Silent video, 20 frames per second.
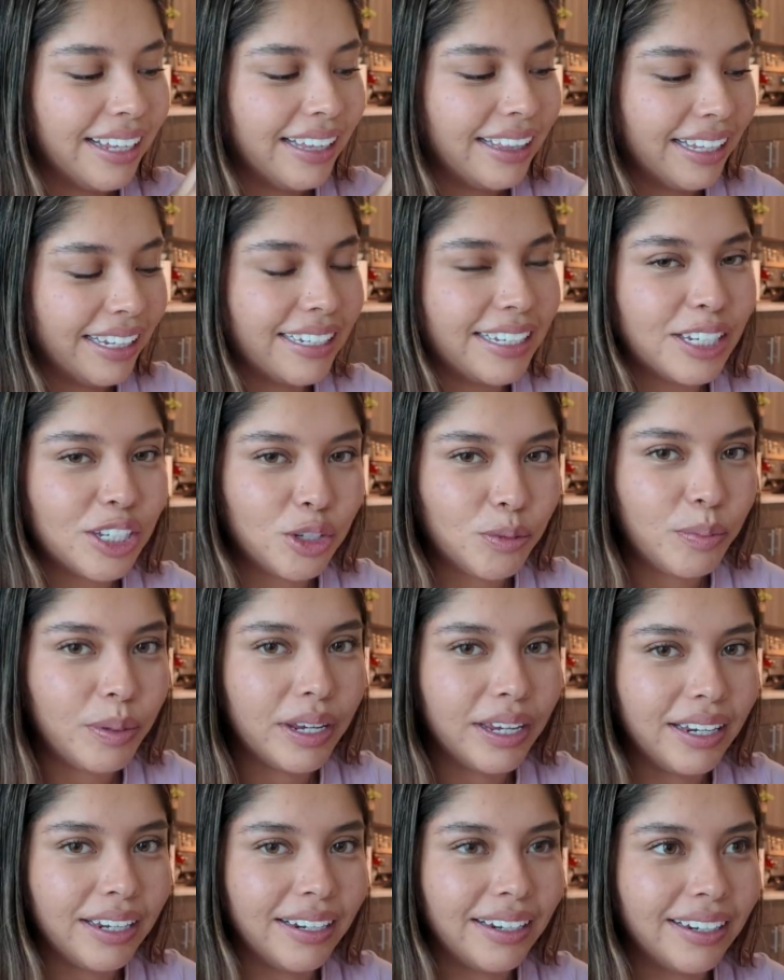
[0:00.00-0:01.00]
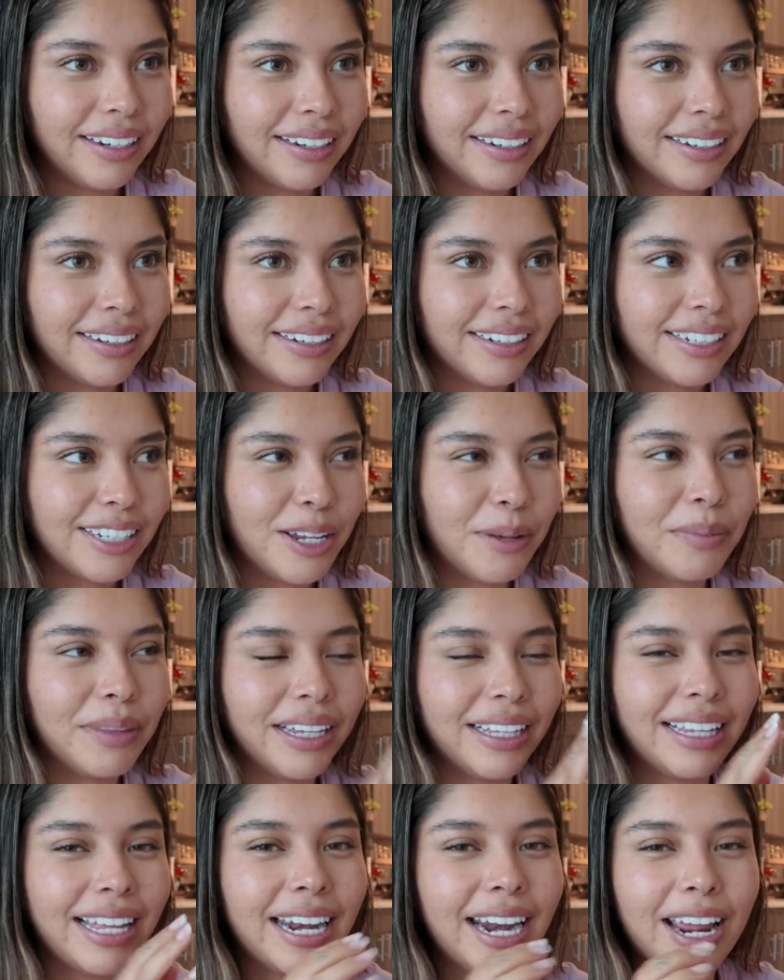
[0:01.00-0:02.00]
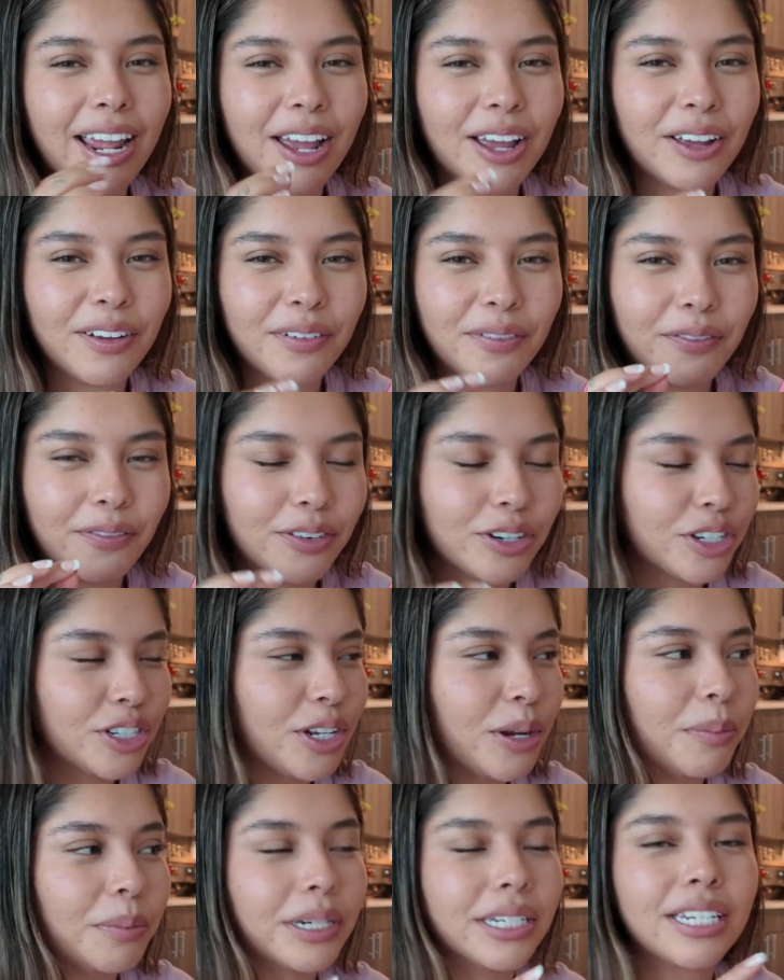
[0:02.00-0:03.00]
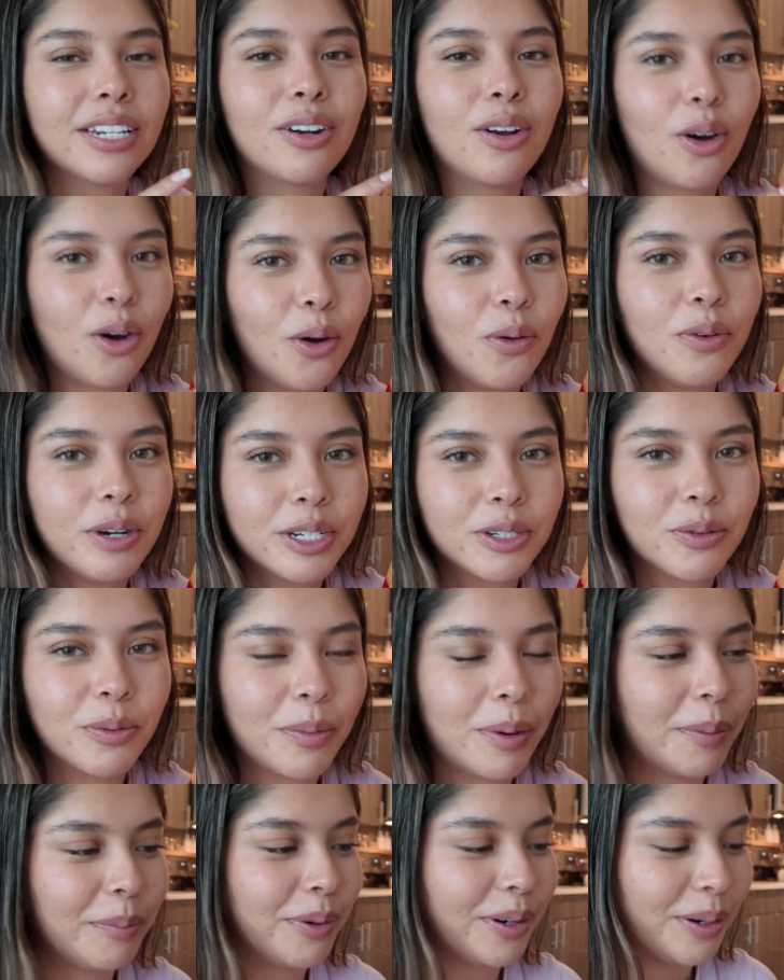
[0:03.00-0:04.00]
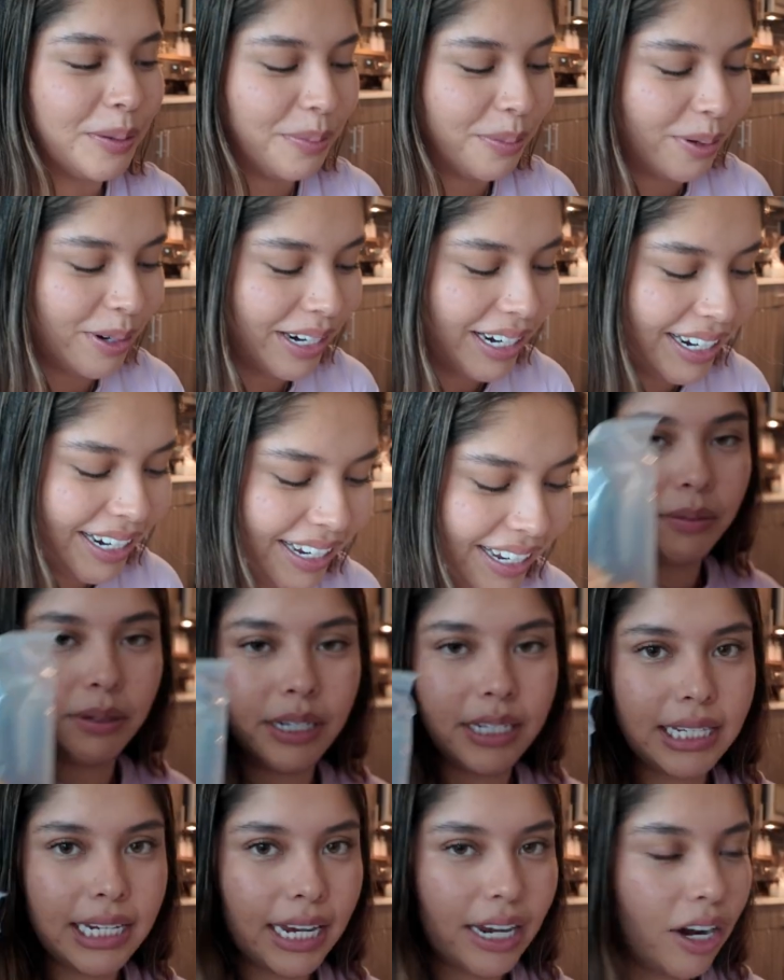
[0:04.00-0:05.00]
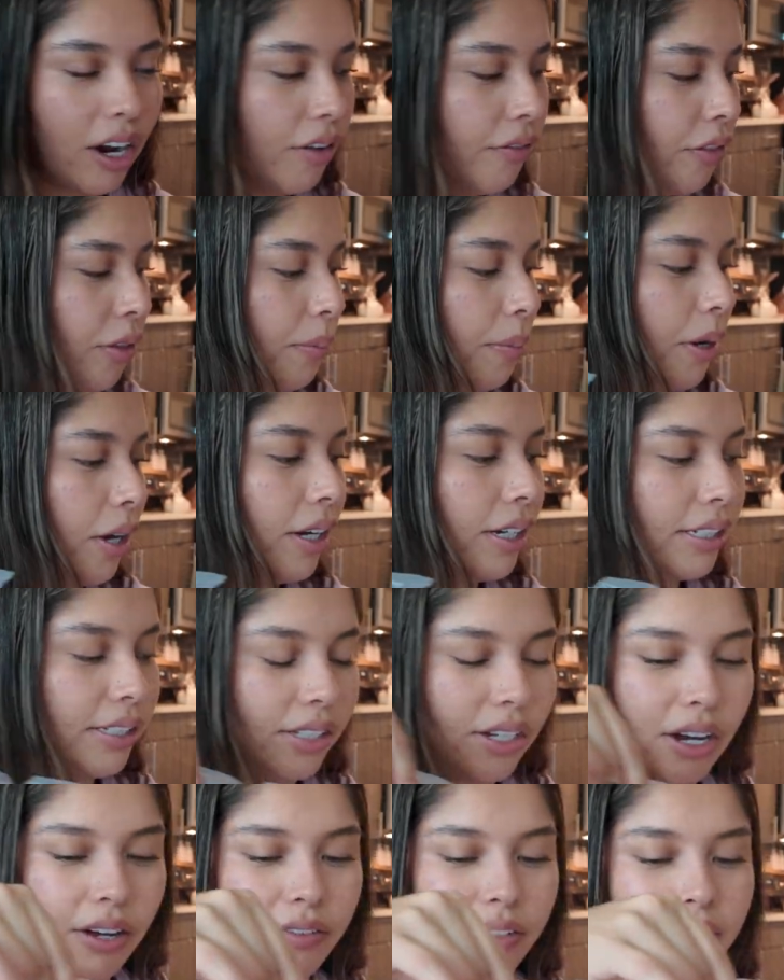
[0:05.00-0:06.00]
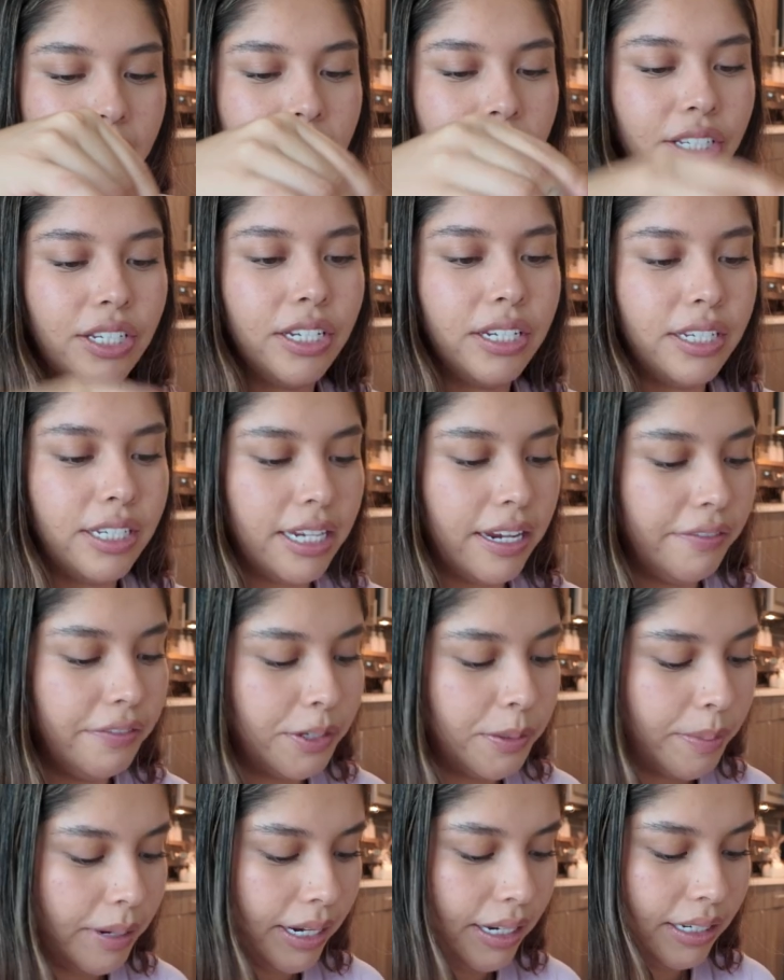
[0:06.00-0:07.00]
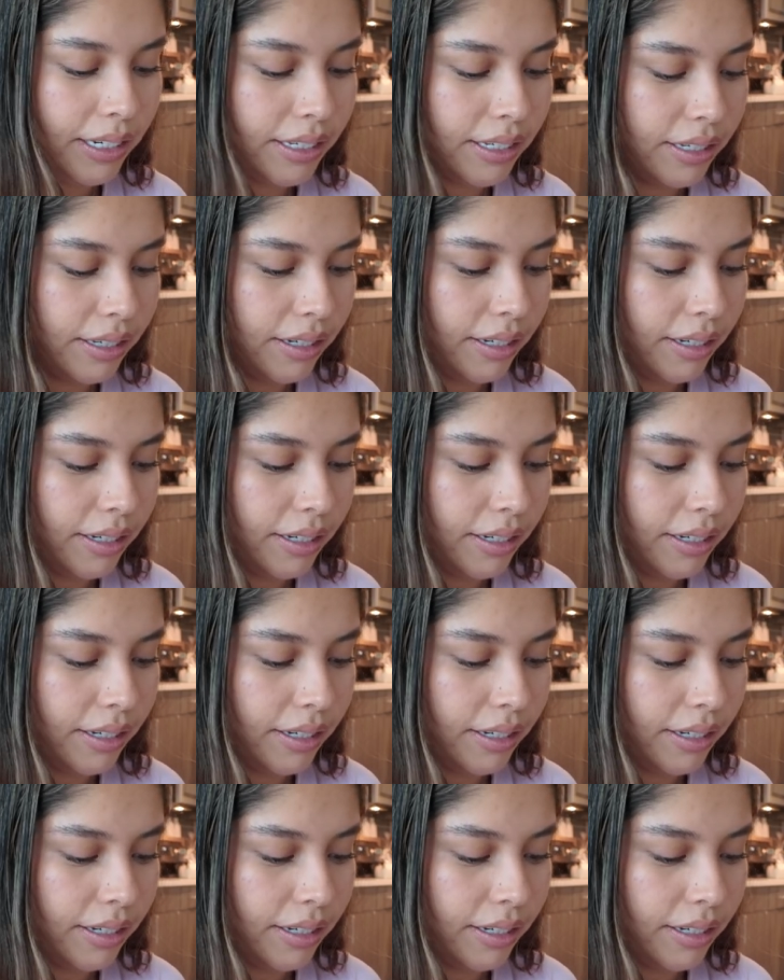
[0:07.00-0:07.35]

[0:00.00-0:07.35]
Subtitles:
this has been something that I for some reason always remember to bring. I'm gonna take it off the box, obviously to save space.